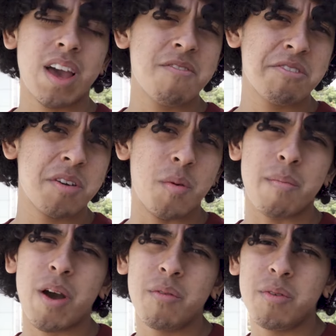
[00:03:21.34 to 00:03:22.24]
have your little
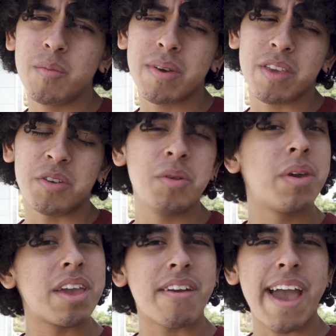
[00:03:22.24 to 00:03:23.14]
mail room. You do
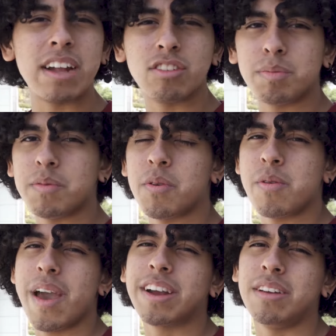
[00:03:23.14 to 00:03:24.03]
get your address before
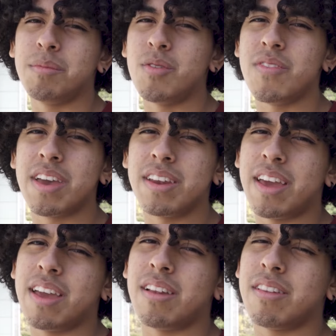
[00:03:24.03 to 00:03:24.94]
you actually move in,
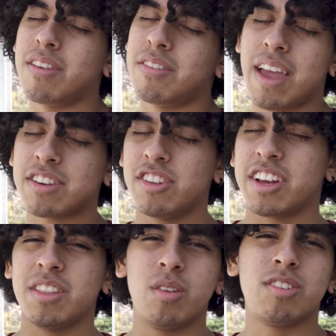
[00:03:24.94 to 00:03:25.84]
and there's actually
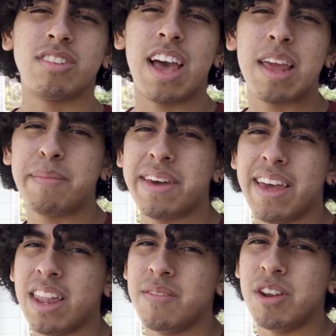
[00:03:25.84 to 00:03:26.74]
a little sign by
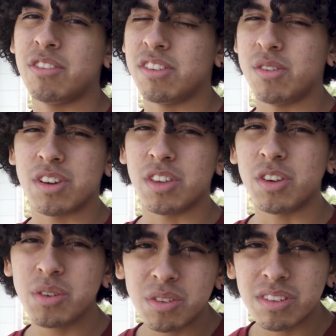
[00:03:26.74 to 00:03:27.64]
the elevators that you can
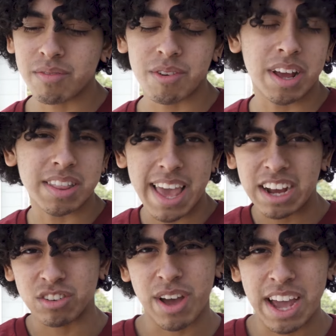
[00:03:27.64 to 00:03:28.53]
use for the
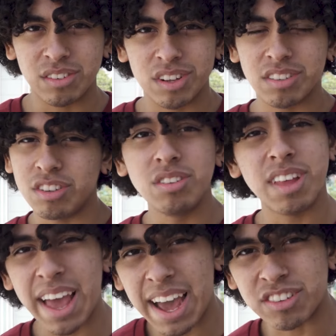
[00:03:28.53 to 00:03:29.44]
actual address. Use
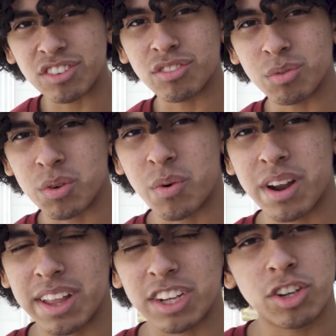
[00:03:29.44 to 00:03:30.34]
that address when you
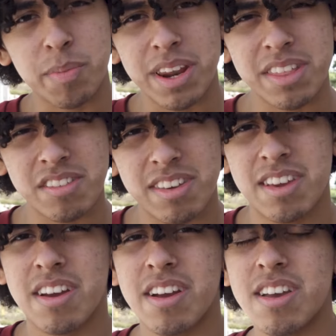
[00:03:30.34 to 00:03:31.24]
want to ship anything to
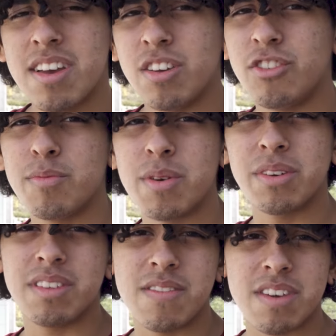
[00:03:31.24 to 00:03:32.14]
here. You should be
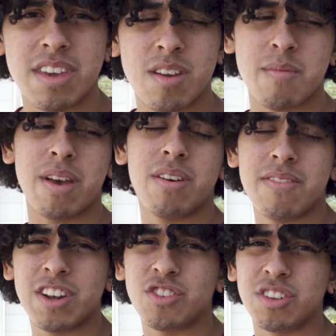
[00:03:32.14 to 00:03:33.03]
receiving your mail
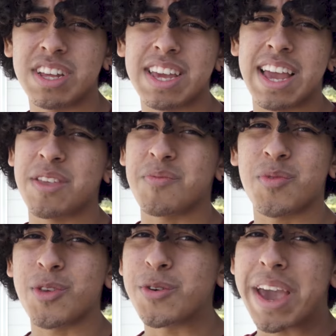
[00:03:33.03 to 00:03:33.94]
eventually, and
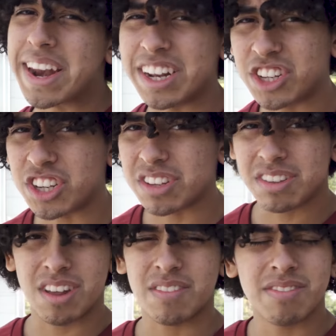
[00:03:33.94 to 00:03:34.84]
you get it and shit,
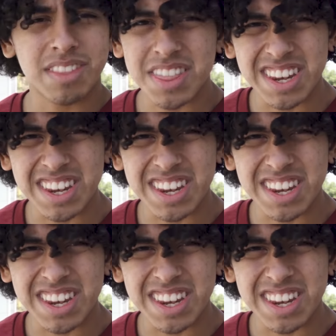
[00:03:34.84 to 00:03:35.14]
nothing